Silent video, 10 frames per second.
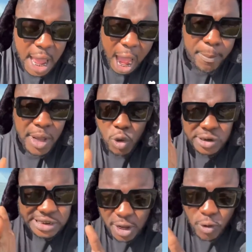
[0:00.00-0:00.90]
I mean,
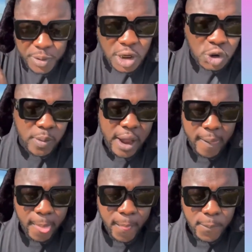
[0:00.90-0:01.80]
because I will be a juma.
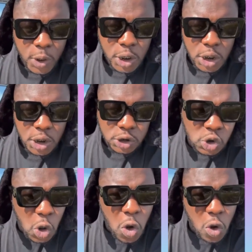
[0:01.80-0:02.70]

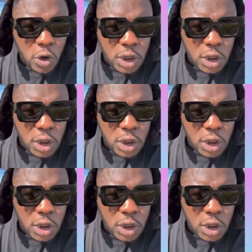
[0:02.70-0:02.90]
So,